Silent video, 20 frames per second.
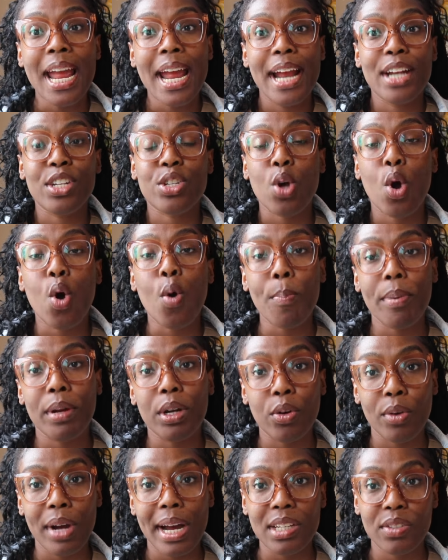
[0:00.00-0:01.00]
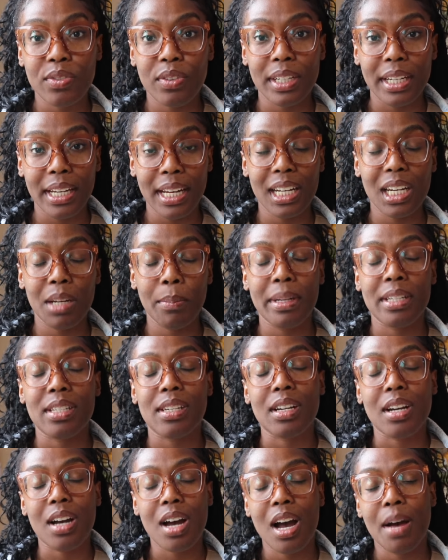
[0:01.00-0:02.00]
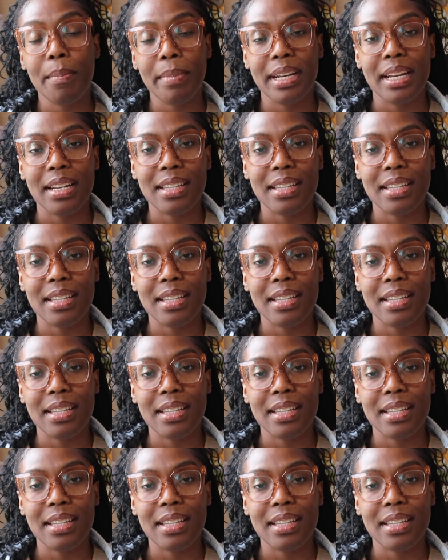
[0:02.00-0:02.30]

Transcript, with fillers: It's open grounds for the enemy to come and